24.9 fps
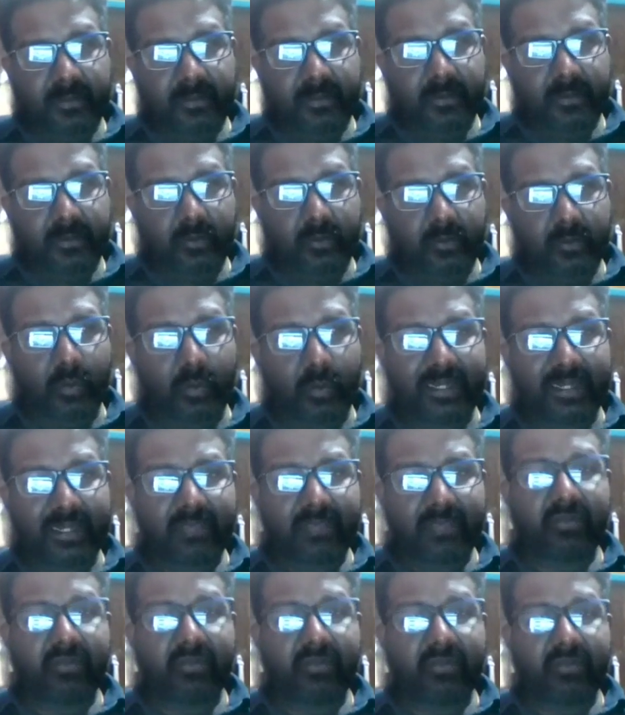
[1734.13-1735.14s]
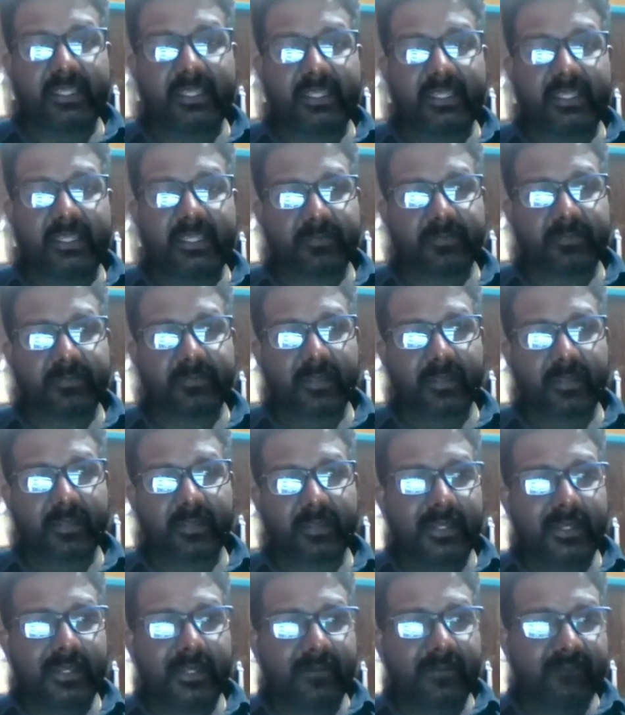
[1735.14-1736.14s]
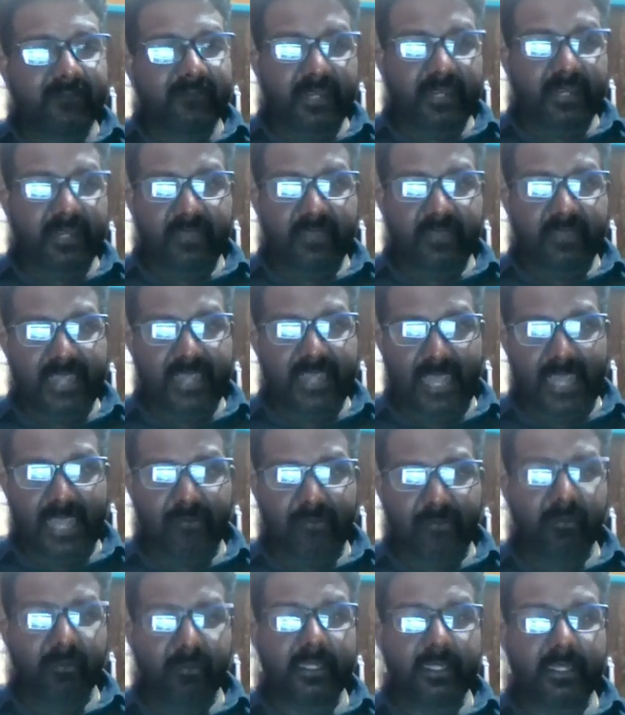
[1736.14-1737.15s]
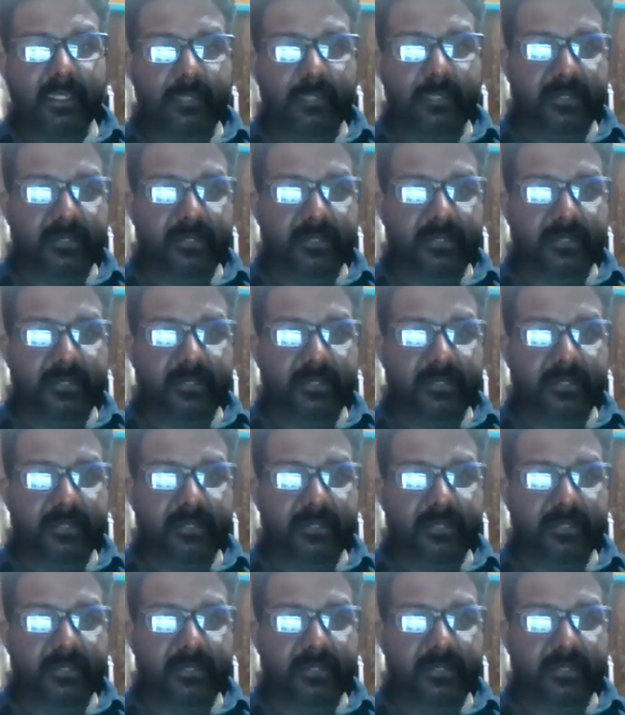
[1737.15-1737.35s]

what I felt is when we have multiple